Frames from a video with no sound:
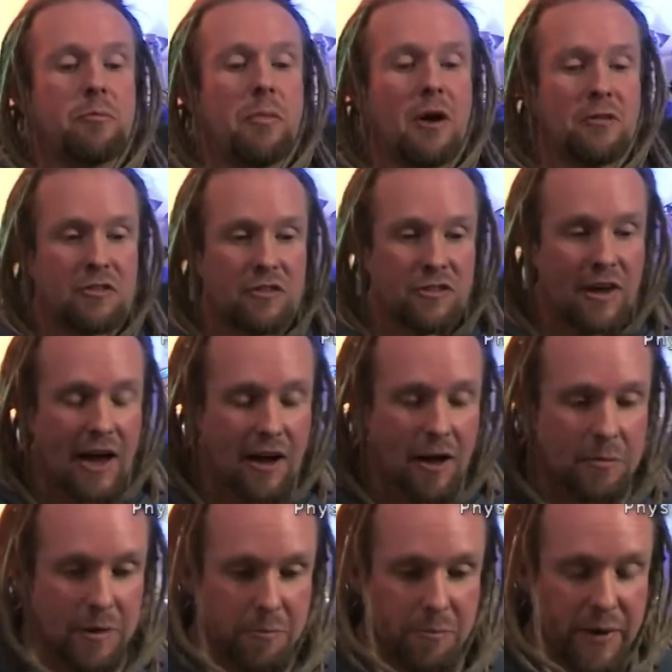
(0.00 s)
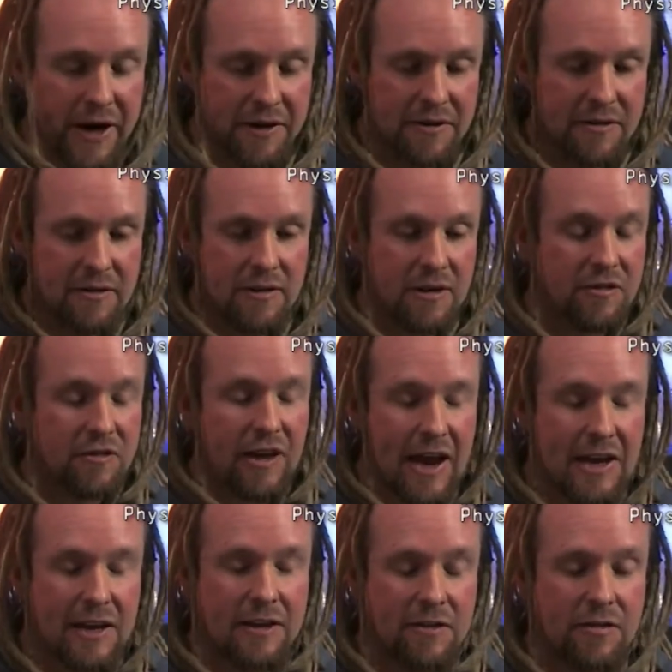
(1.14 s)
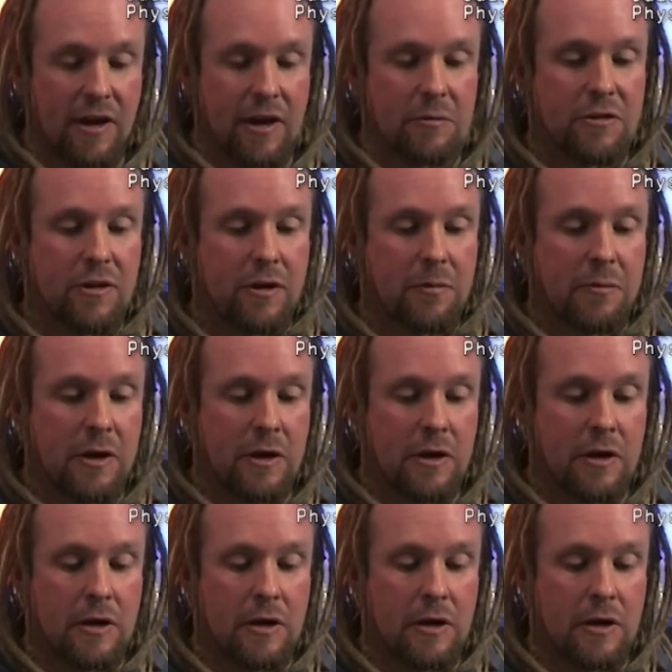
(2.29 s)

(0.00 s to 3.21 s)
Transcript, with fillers: Both sat up in bed exactly the same time.